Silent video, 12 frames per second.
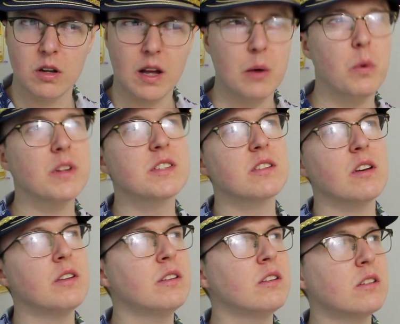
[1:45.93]
And what's
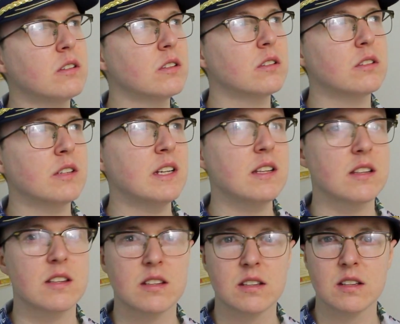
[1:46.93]

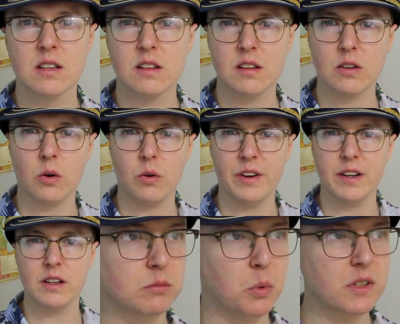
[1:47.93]
underneath the
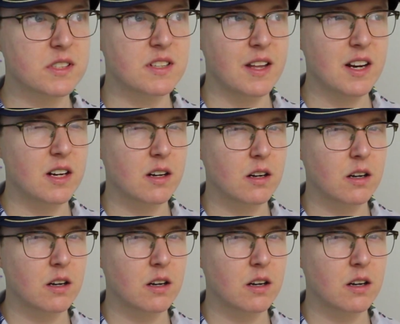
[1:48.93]
coin? What's there?